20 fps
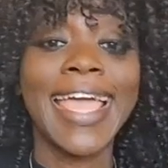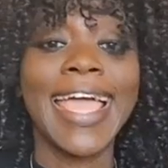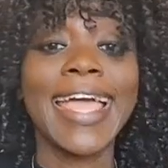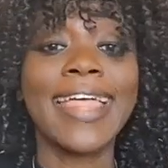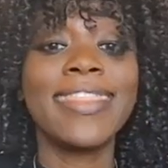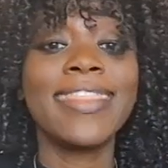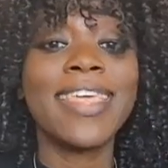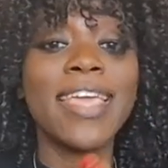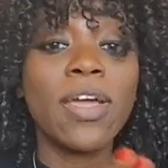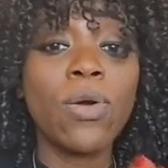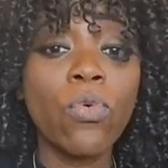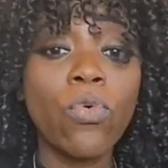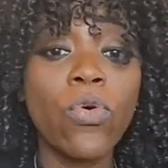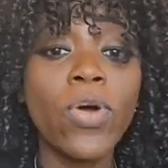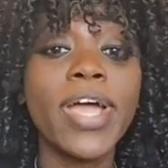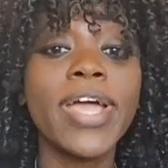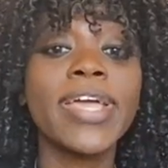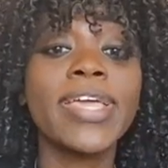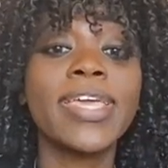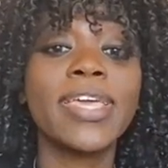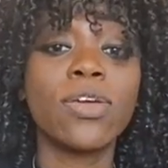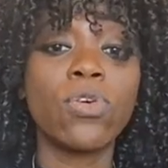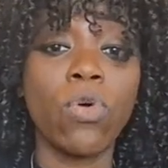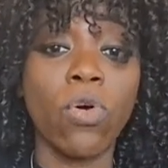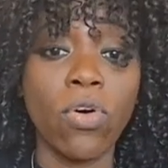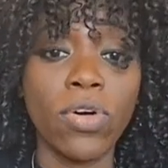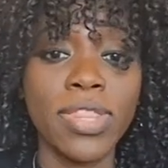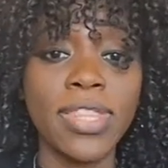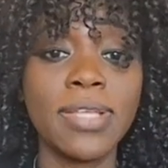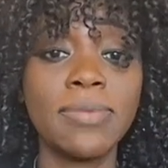and they're working
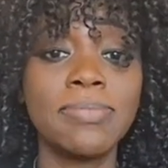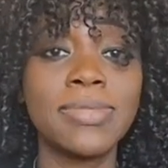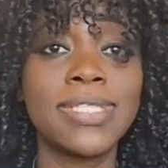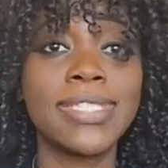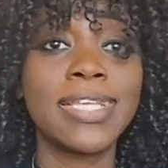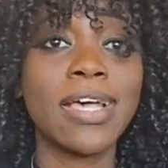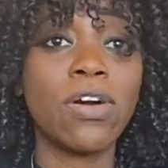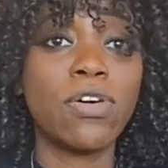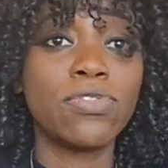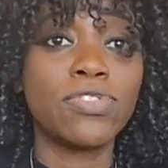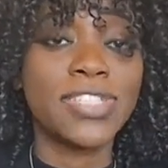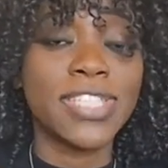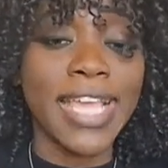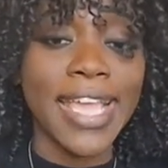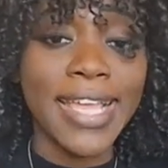on themselves,